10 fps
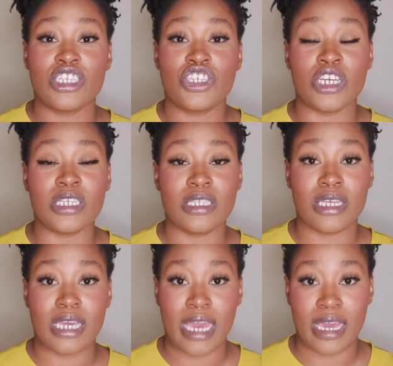just
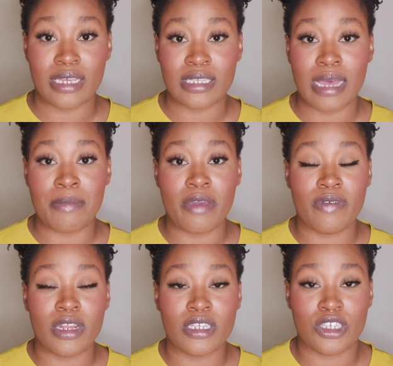in case I'm ever
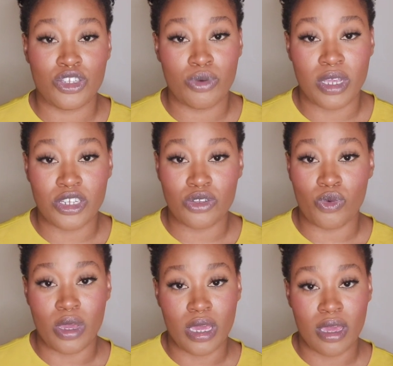in a situation
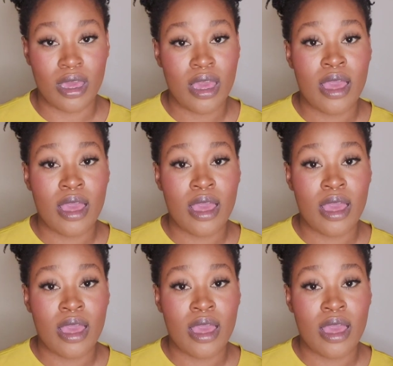where